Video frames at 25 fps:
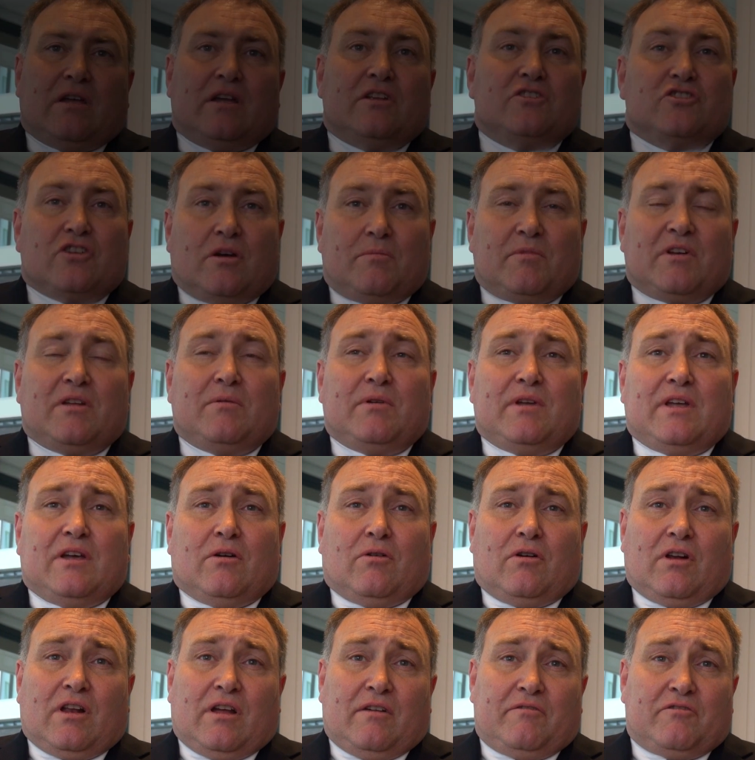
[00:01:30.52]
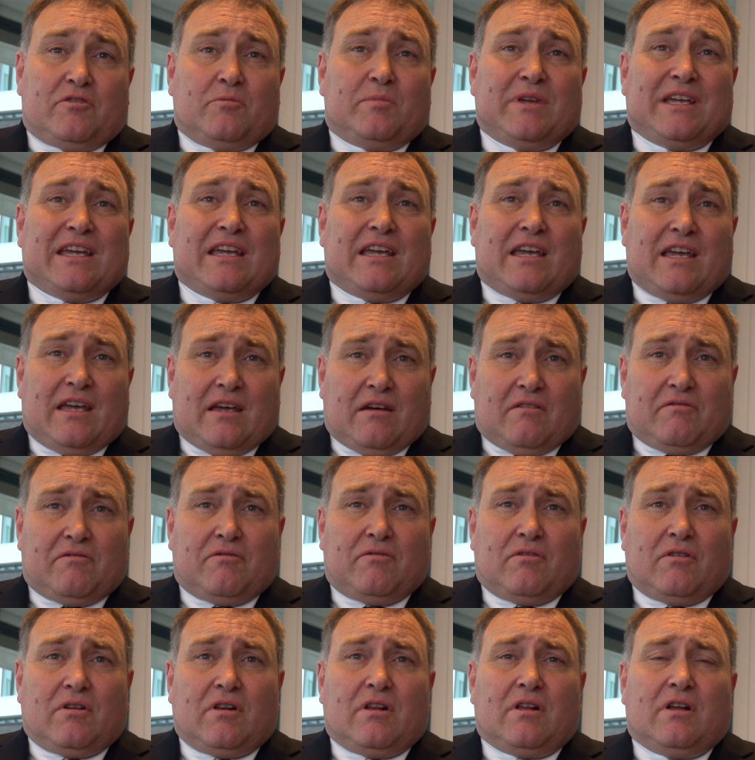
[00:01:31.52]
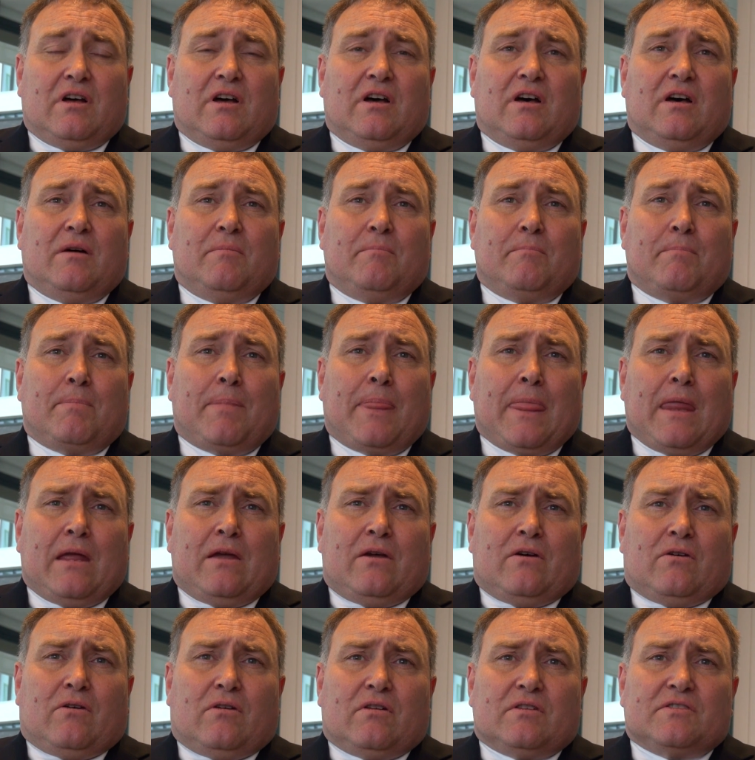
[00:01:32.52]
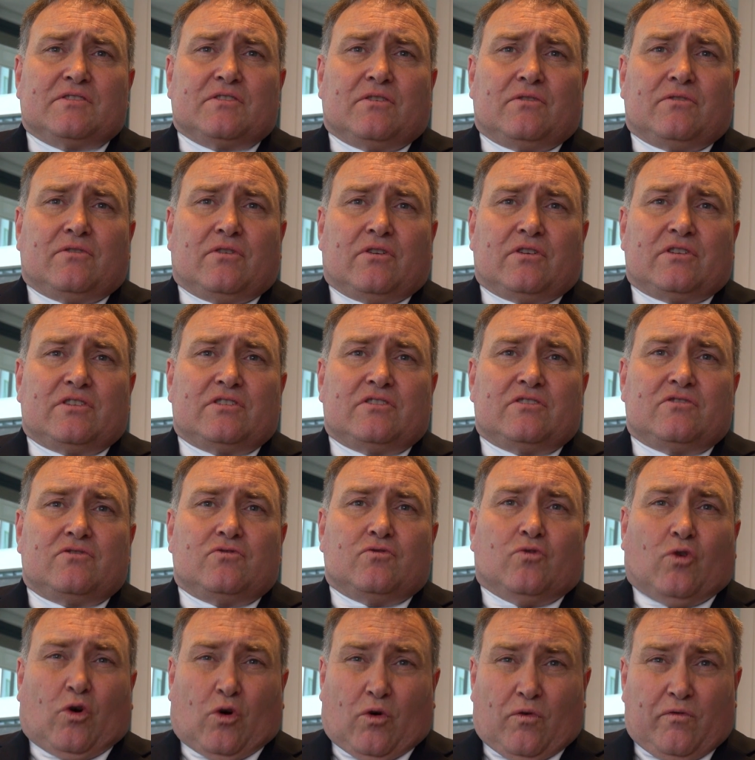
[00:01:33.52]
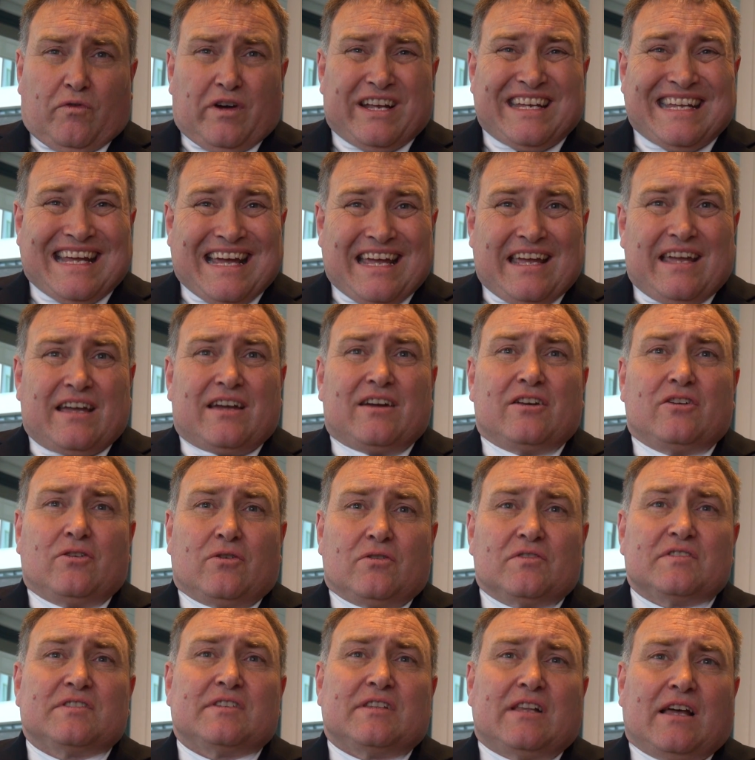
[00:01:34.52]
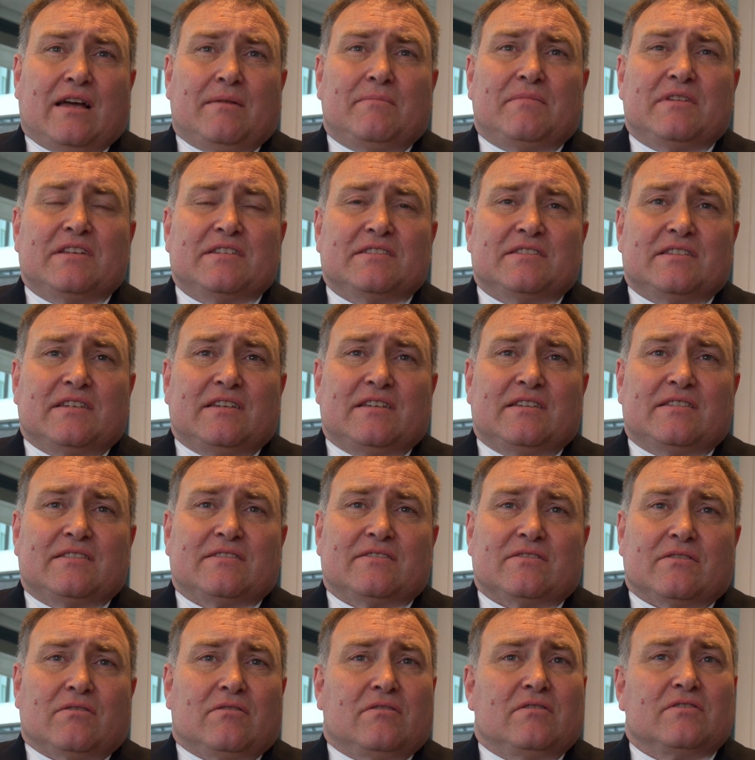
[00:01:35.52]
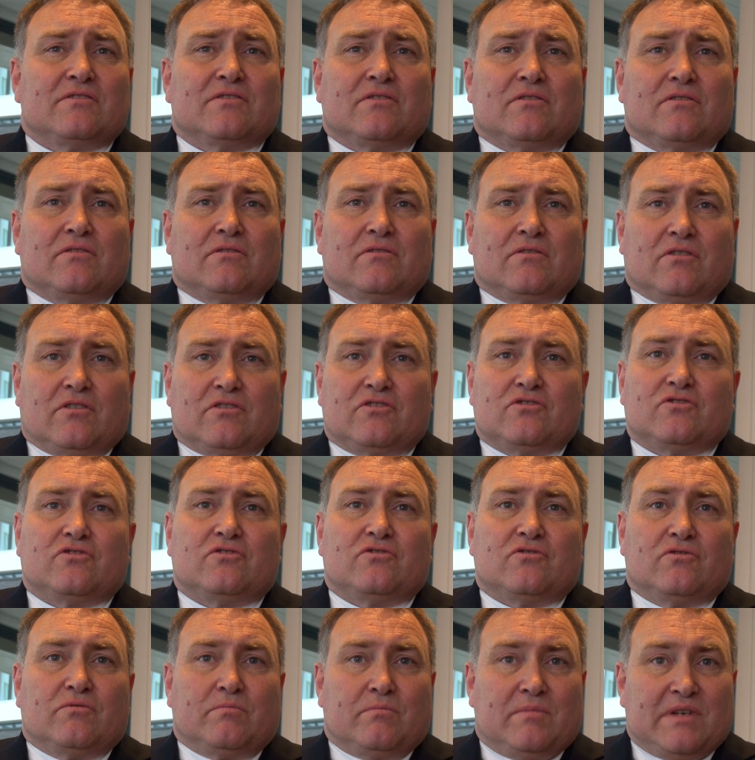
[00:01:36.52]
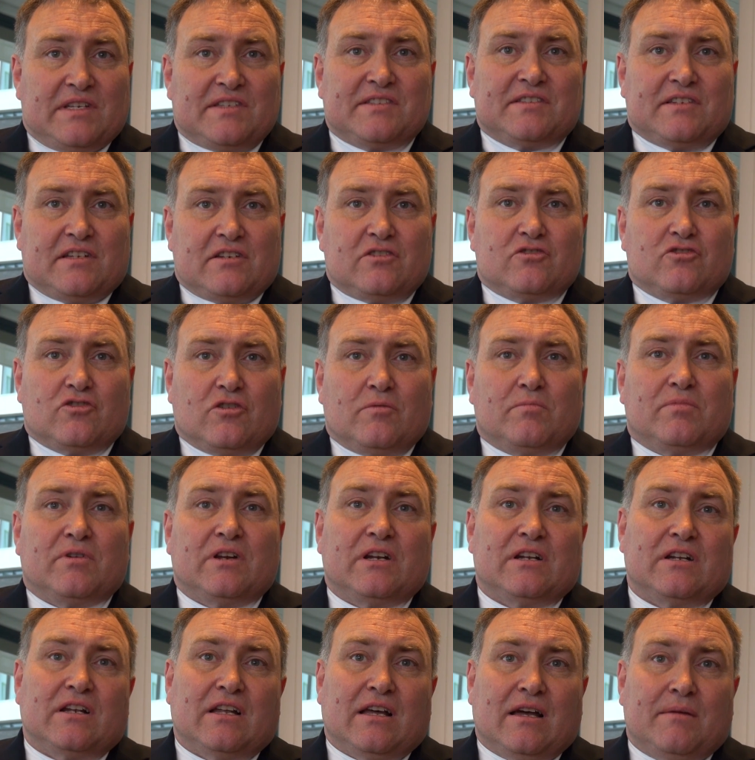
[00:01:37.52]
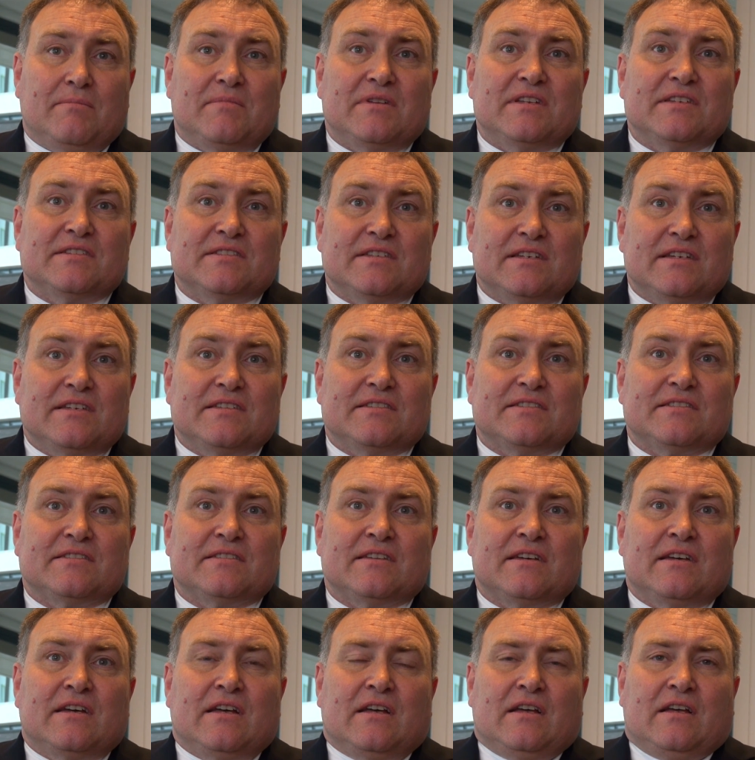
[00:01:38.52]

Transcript: In Germany we all have to be careful, also not to over-diagnose Lyme disease, also not to misinterpret Lyme disease.